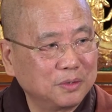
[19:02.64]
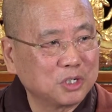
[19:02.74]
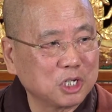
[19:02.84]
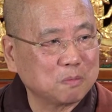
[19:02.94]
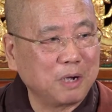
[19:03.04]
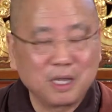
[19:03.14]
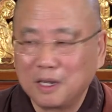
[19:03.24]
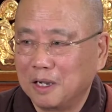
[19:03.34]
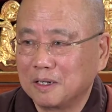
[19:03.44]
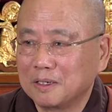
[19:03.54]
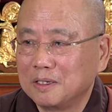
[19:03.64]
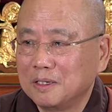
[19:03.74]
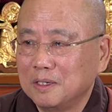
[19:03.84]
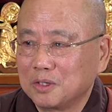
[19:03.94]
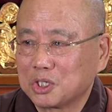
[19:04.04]
this is my lung,
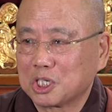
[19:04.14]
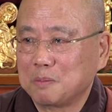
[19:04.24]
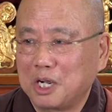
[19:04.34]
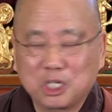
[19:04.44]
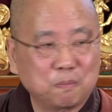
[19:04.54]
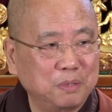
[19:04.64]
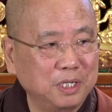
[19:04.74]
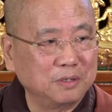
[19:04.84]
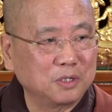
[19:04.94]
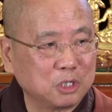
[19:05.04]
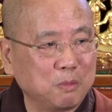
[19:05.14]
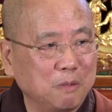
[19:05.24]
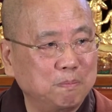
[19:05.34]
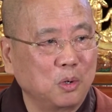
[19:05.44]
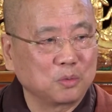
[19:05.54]
this is my spleen, this is my
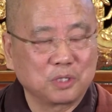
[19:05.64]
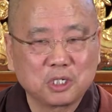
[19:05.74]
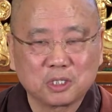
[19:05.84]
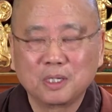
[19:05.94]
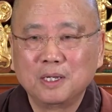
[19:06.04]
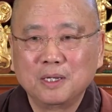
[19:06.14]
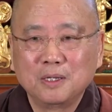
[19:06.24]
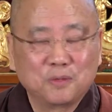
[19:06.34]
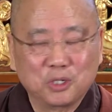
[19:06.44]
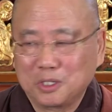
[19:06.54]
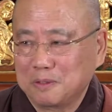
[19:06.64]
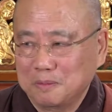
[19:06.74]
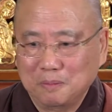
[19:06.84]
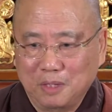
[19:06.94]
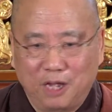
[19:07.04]
bone, this is
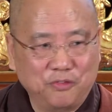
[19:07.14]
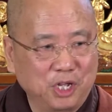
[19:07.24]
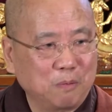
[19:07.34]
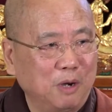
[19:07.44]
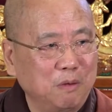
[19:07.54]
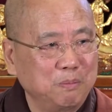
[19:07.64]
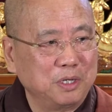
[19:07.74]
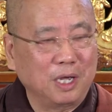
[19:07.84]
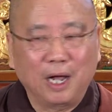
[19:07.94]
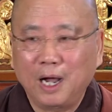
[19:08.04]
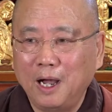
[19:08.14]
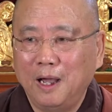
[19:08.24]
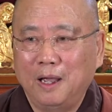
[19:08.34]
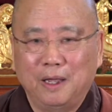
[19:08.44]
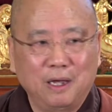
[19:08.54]
everything about me.
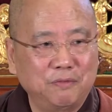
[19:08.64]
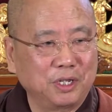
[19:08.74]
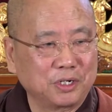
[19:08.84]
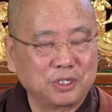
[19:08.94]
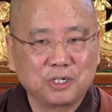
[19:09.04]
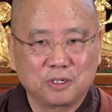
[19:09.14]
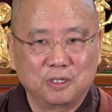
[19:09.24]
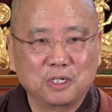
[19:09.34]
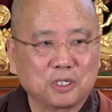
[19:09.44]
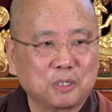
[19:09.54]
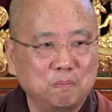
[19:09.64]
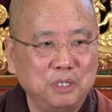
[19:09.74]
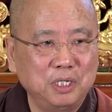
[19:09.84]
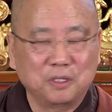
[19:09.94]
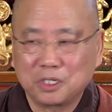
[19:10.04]
I have an existence. This is
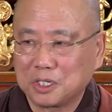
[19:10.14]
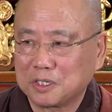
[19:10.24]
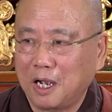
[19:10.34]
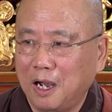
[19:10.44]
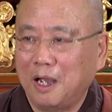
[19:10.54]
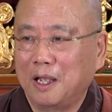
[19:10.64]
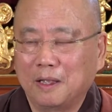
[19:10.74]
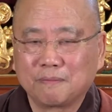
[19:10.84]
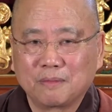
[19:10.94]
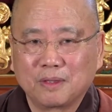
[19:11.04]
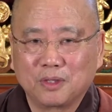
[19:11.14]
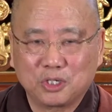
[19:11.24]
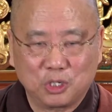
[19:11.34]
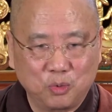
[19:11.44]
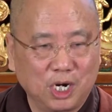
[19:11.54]
me, this is I,
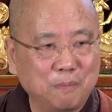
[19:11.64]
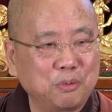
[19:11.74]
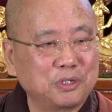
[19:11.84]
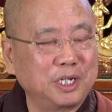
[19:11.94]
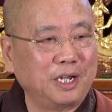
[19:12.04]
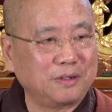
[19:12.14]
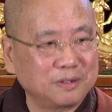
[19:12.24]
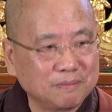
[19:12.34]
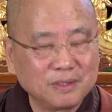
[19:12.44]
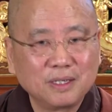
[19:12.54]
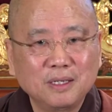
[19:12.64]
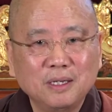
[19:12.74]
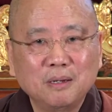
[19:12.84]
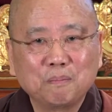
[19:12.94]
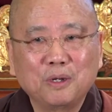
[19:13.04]
this is what I protect.
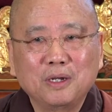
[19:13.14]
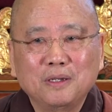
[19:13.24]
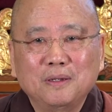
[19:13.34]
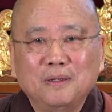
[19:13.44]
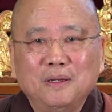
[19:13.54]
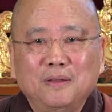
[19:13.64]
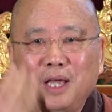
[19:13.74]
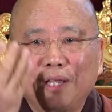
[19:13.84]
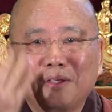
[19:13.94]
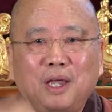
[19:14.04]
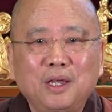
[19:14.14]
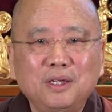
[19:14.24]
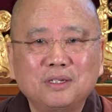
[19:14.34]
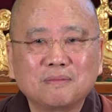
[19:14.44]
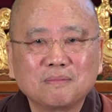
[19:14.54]
But in that
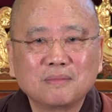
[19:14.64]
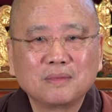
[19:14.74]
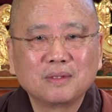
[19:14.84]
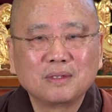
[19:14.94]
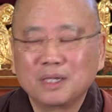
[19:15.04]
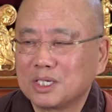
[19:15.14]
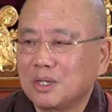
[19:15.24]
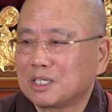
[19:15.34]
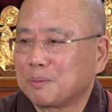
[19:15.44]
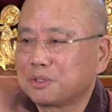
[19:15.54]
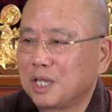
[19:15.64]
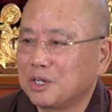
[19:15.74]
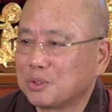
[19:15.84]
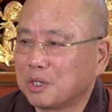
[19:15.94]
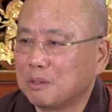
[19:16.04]
case, it's not
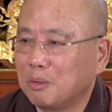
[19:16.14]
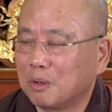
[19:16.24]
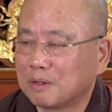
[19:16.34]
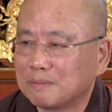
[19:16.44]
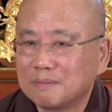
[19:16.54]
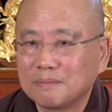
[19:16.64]
substantial anymore.